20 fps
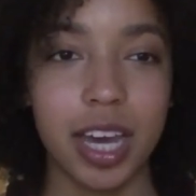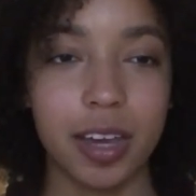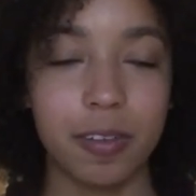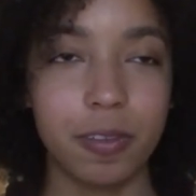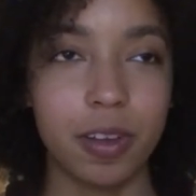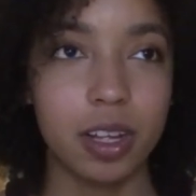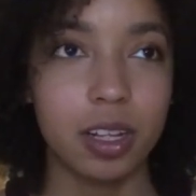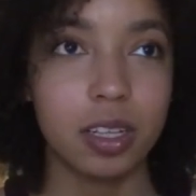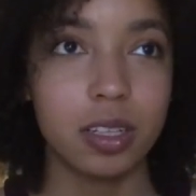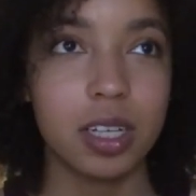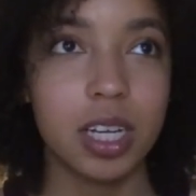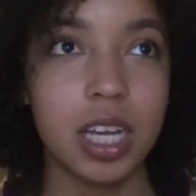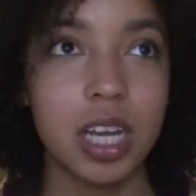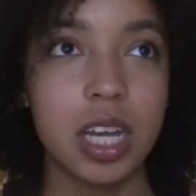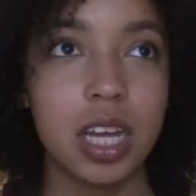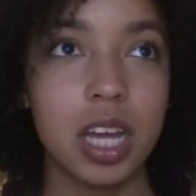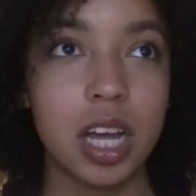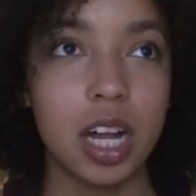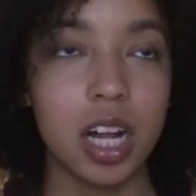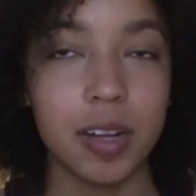I followed
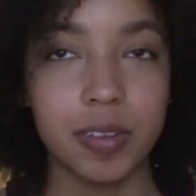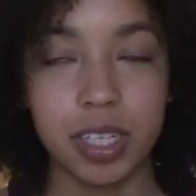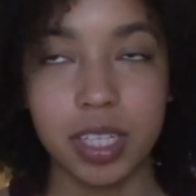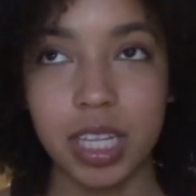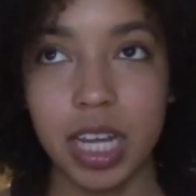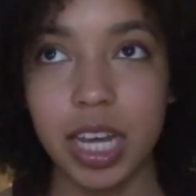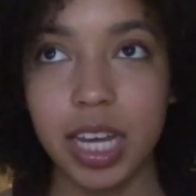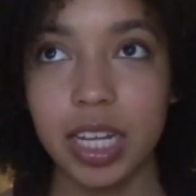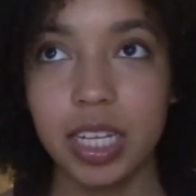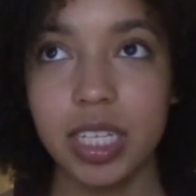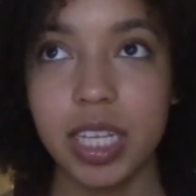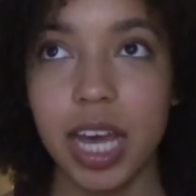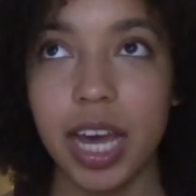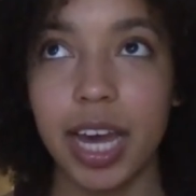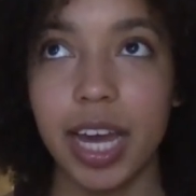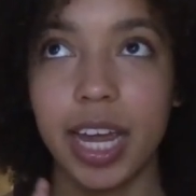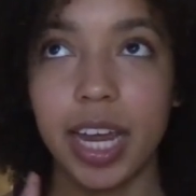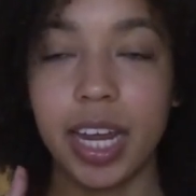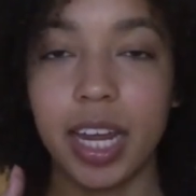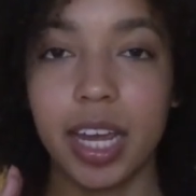all the signs.
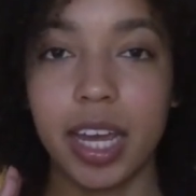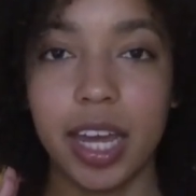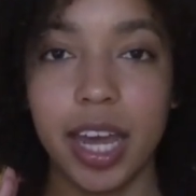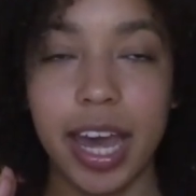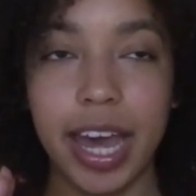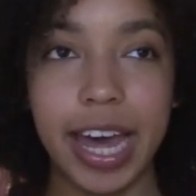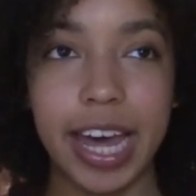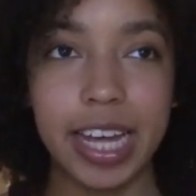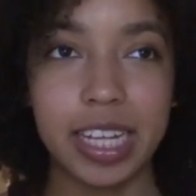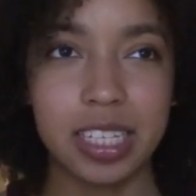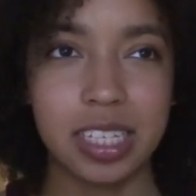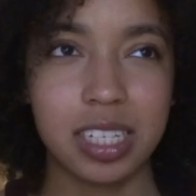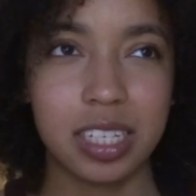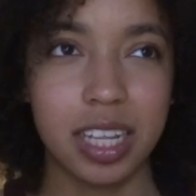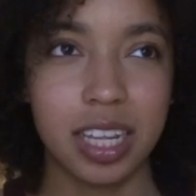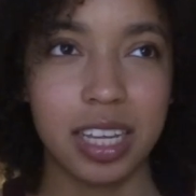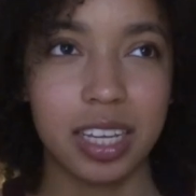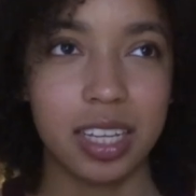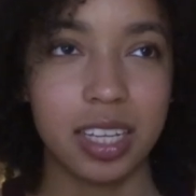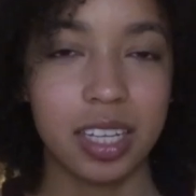I asked
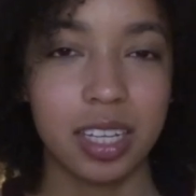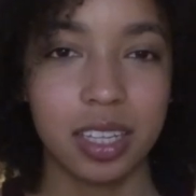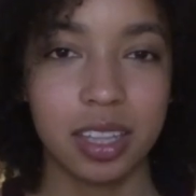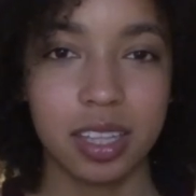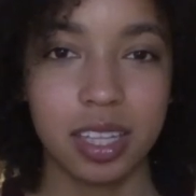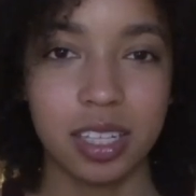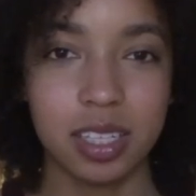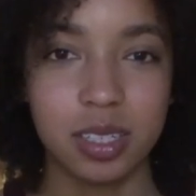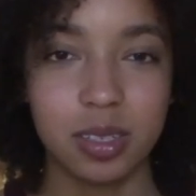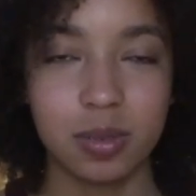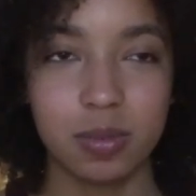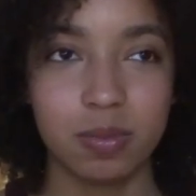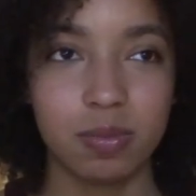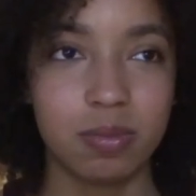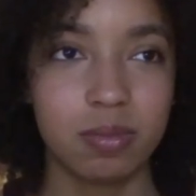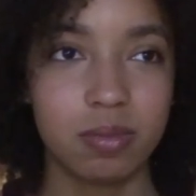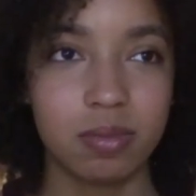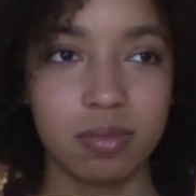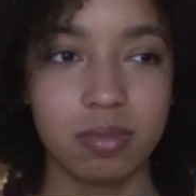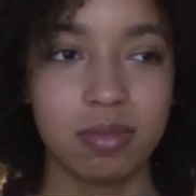like this
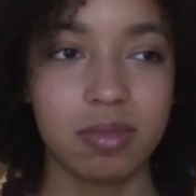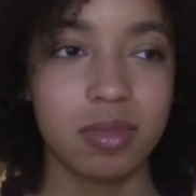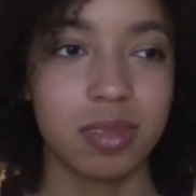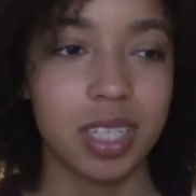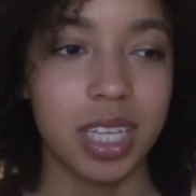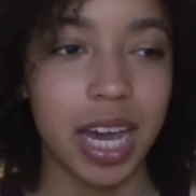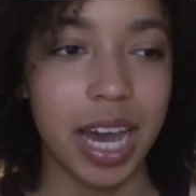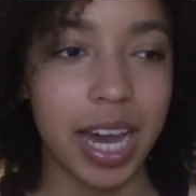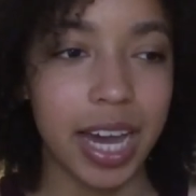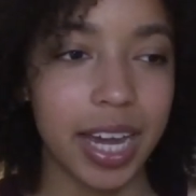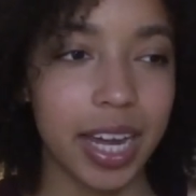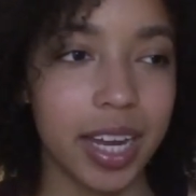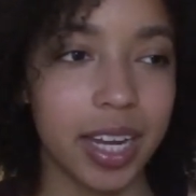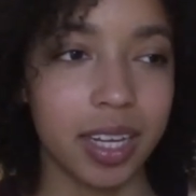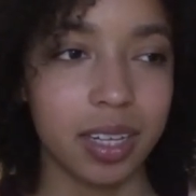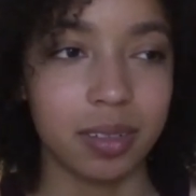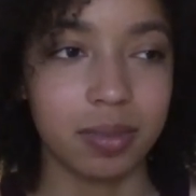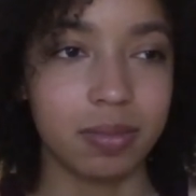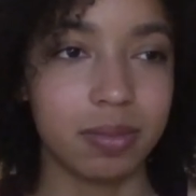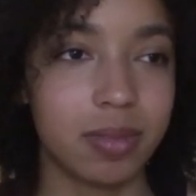
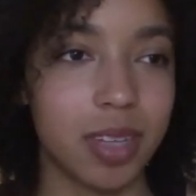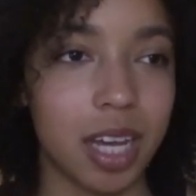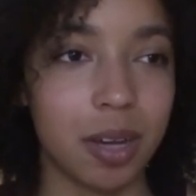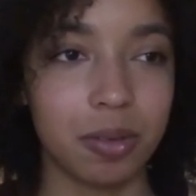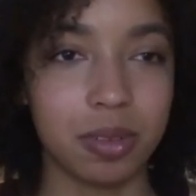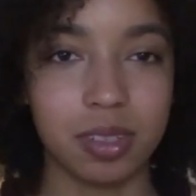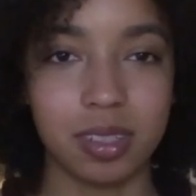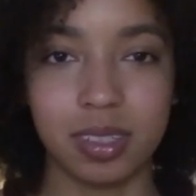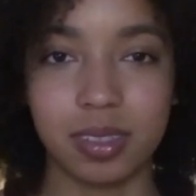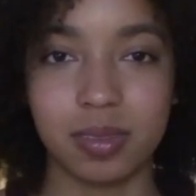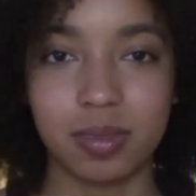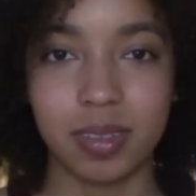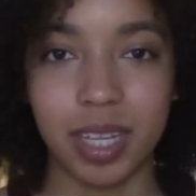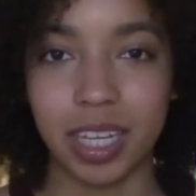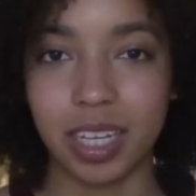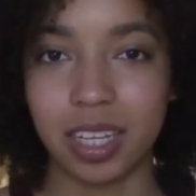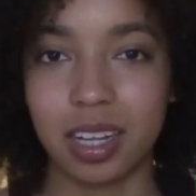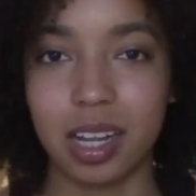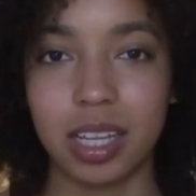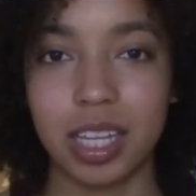guy that was
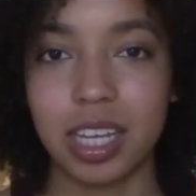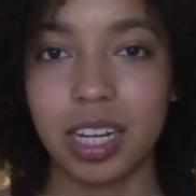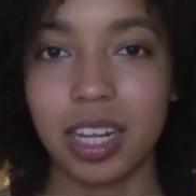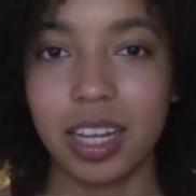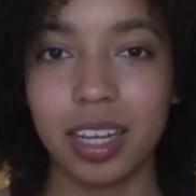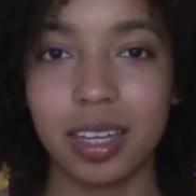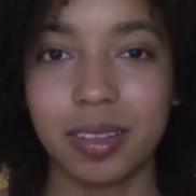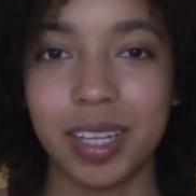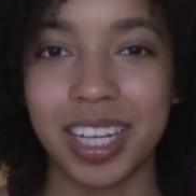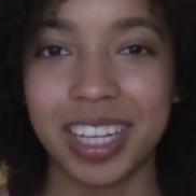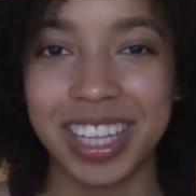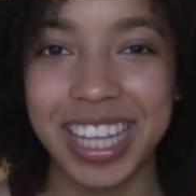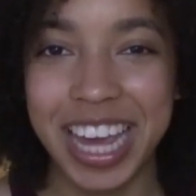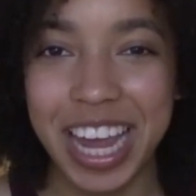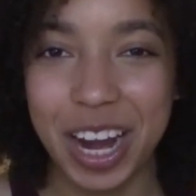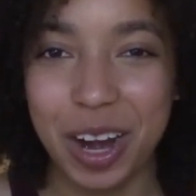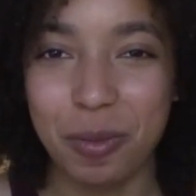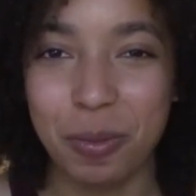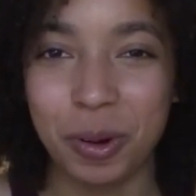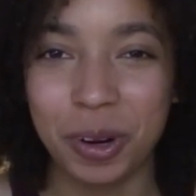like cleaning the
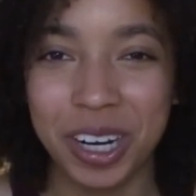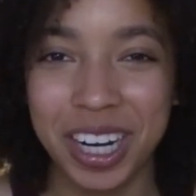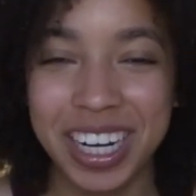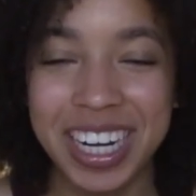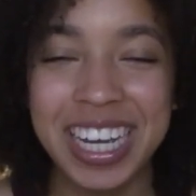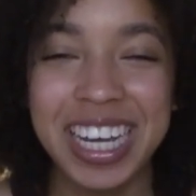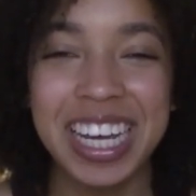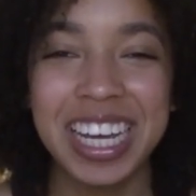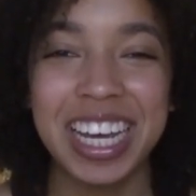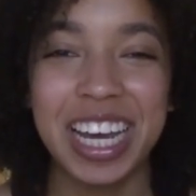airport